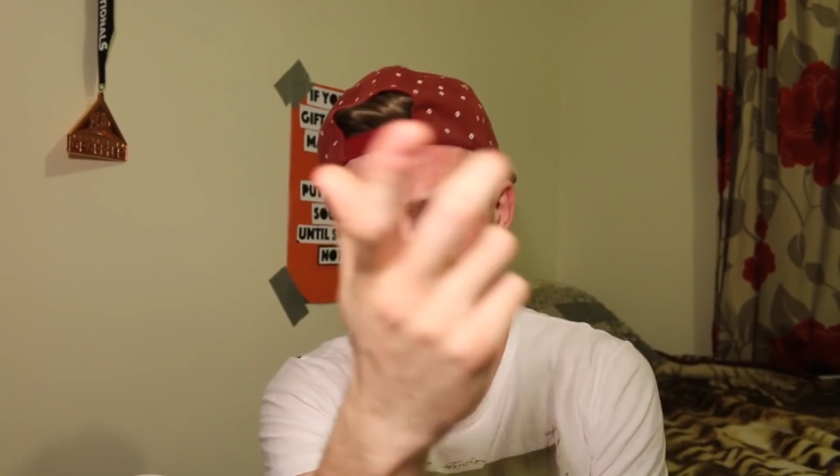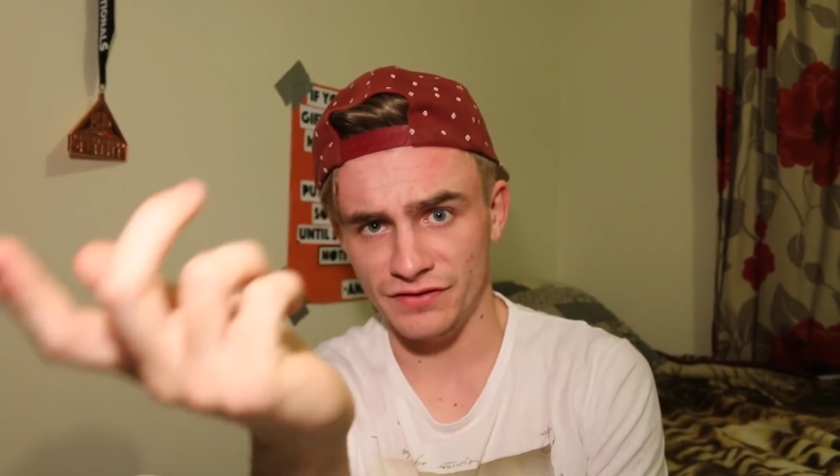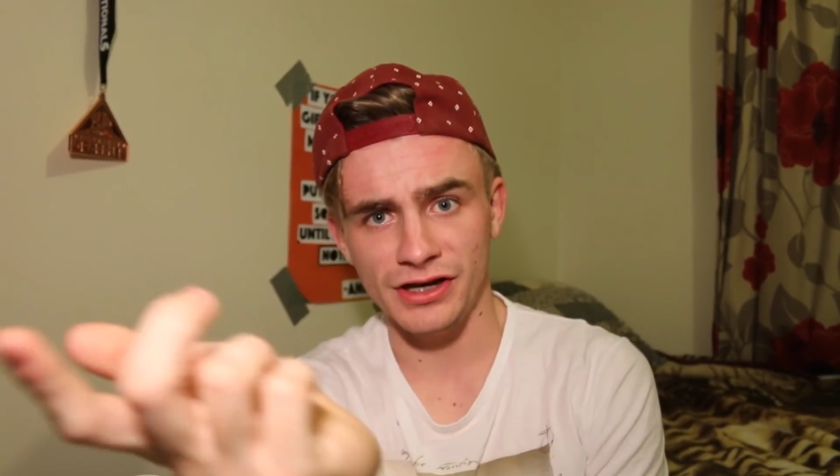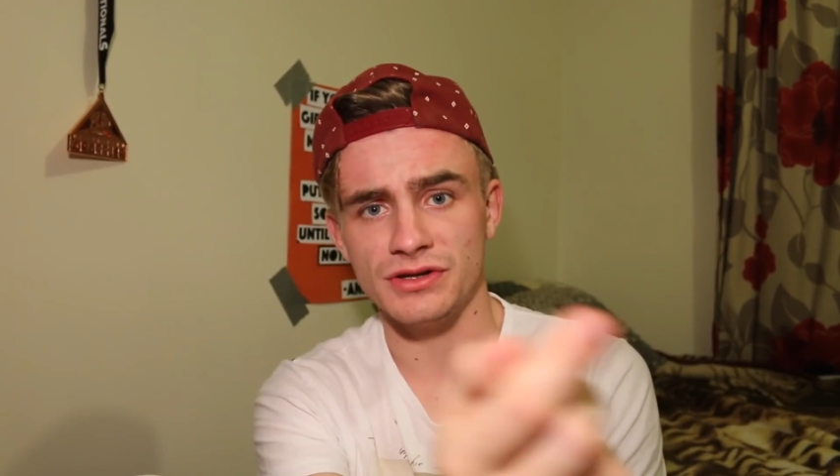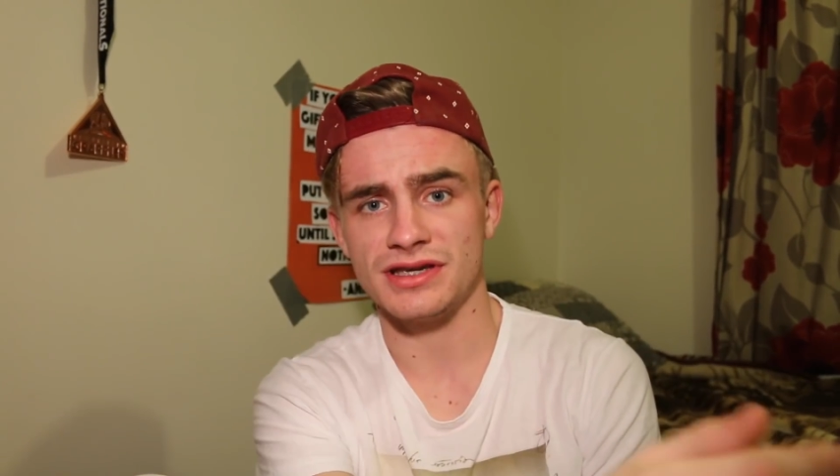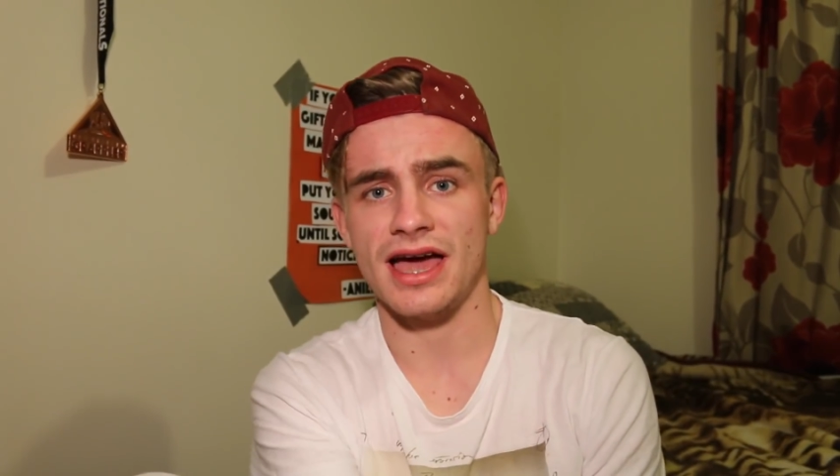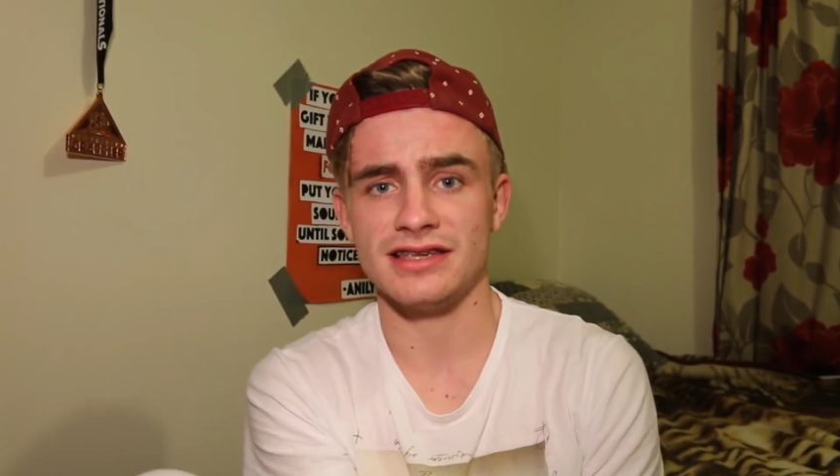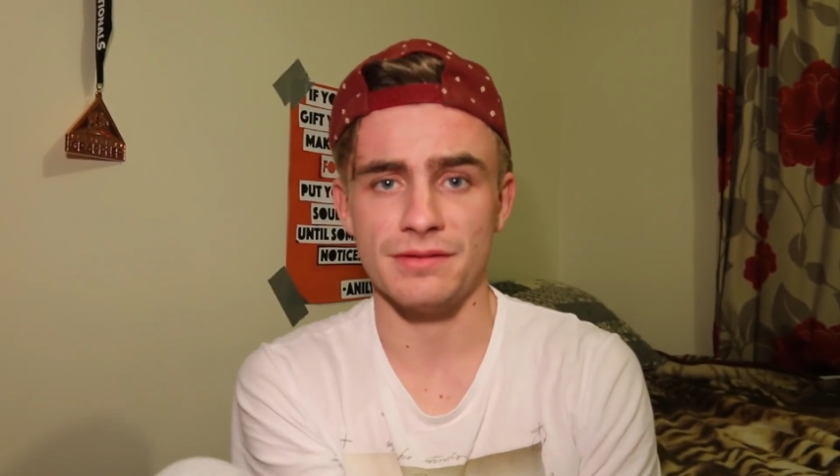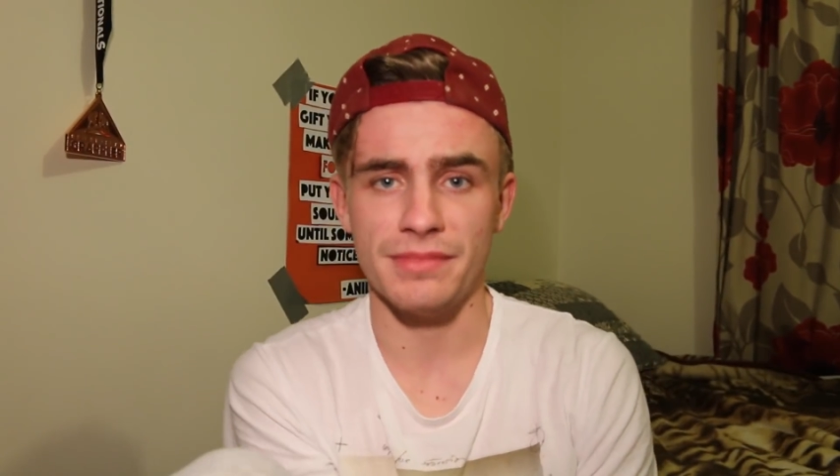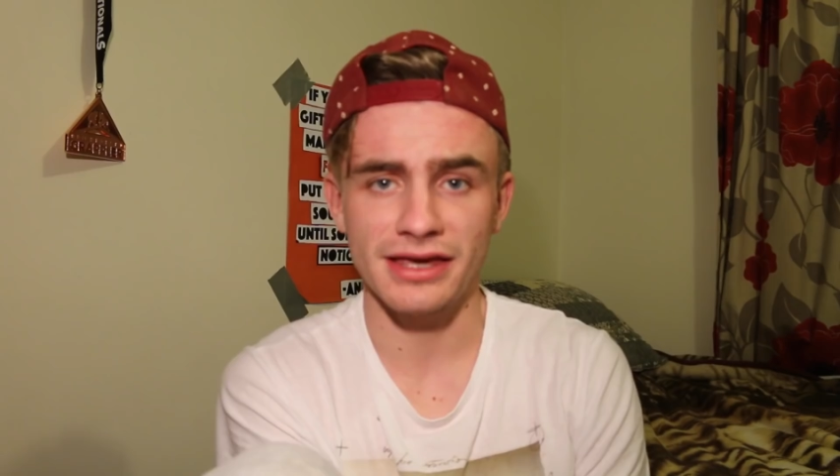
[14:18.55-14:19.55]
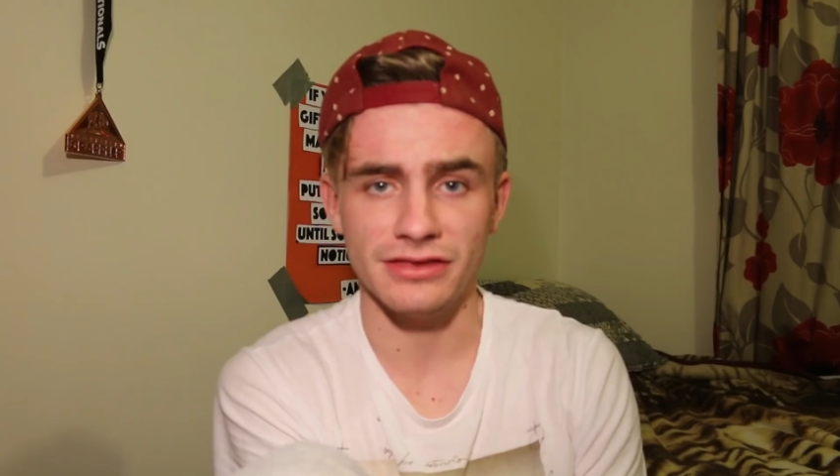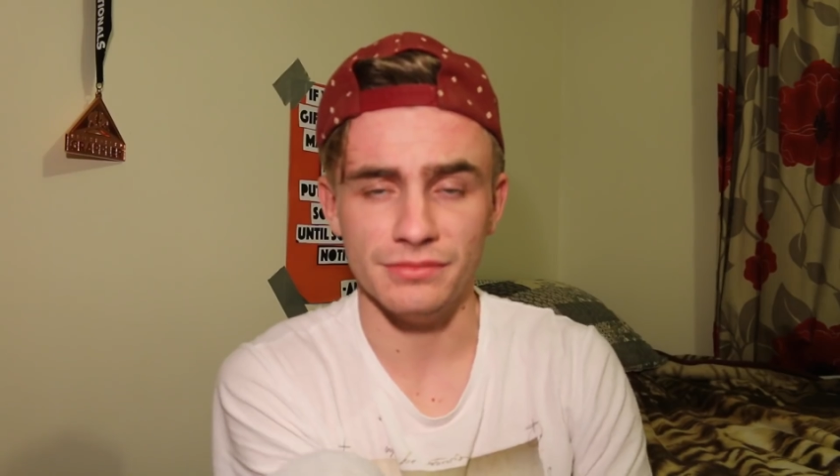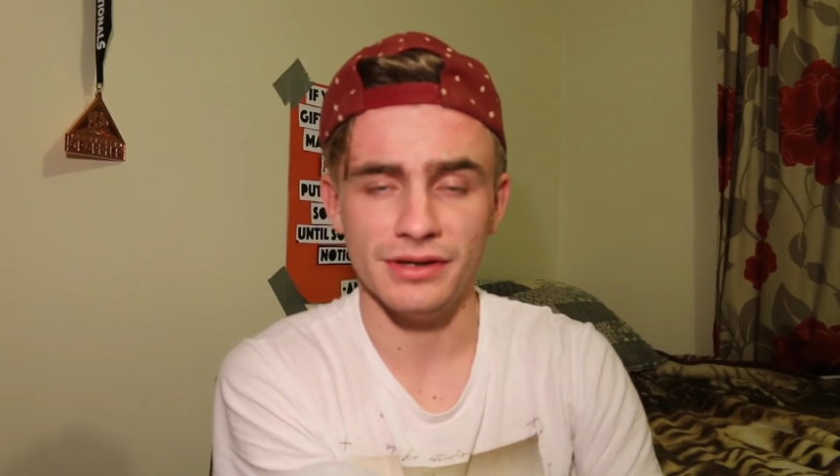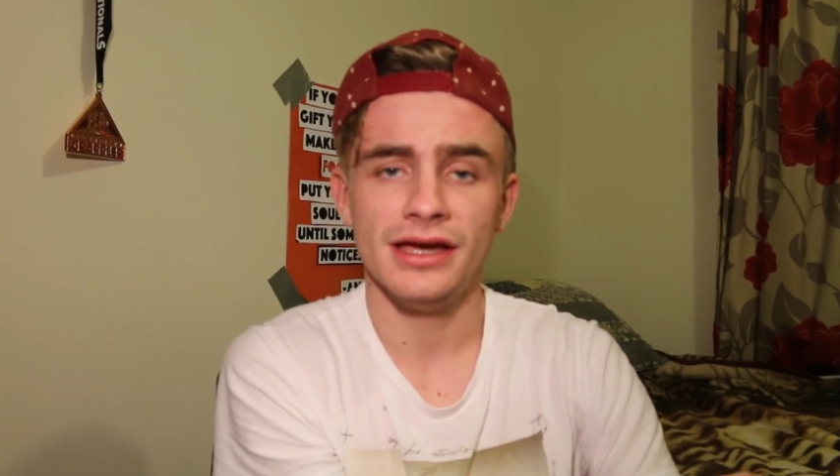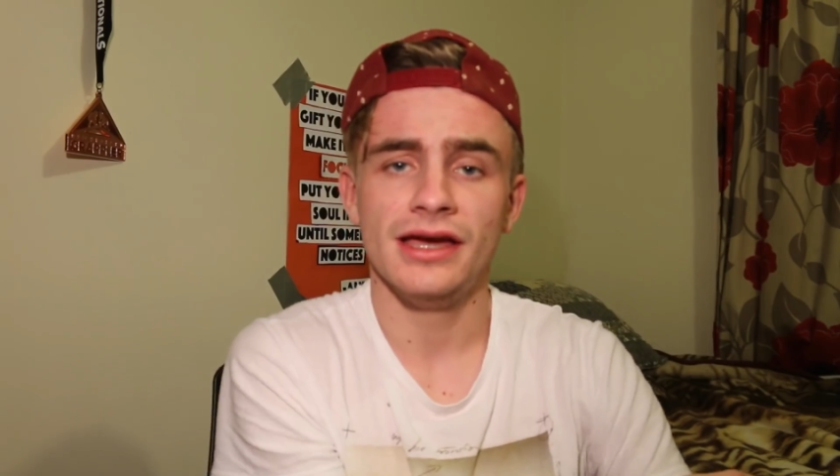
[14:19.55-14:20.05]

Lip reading: videos as I make them.